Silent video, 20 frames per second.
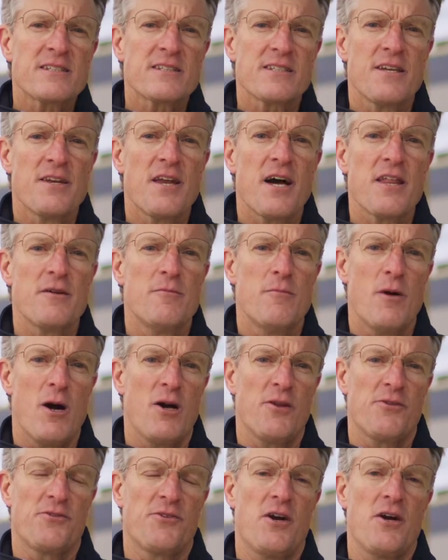is another
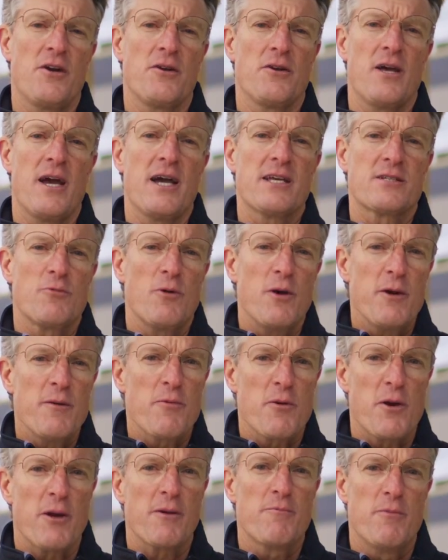milestone as we
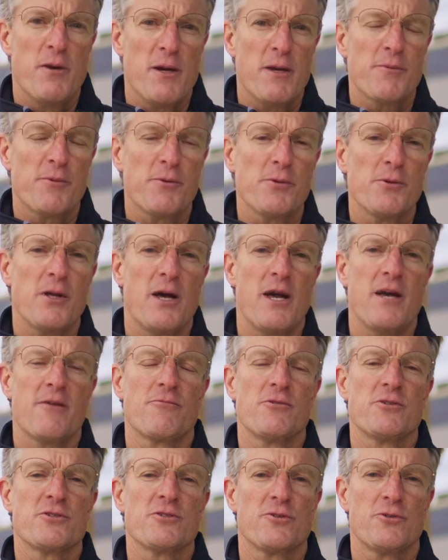bring people
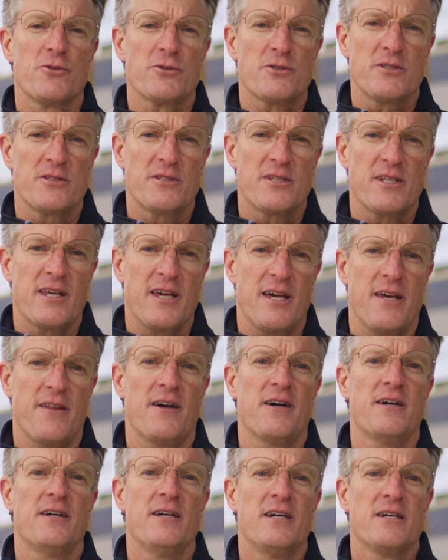and resources
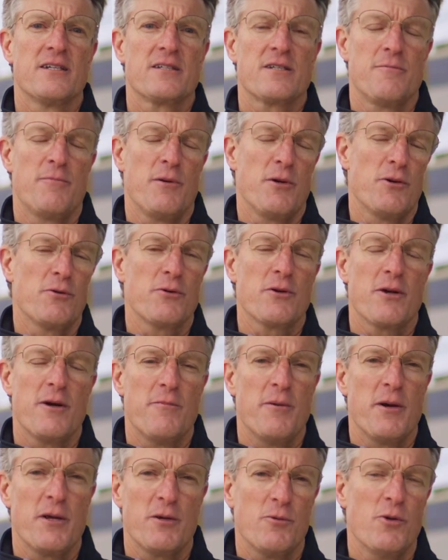together to build a
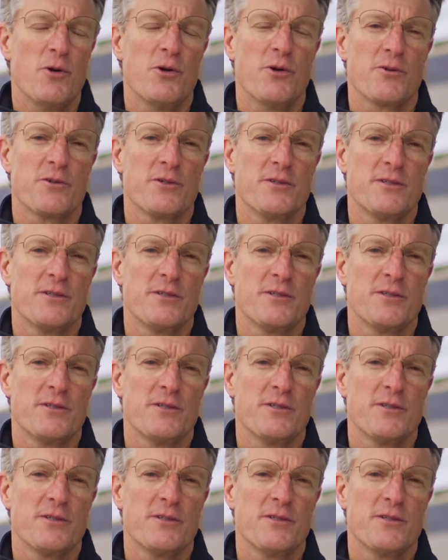better world.